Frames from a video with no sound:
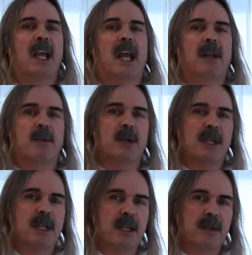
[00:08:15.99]
and we're
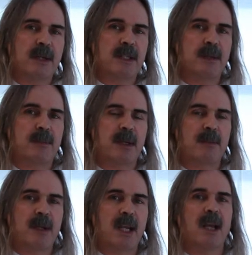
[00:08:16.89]
going to increase the
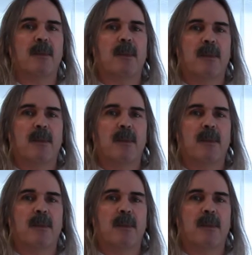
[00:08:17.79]
ppm,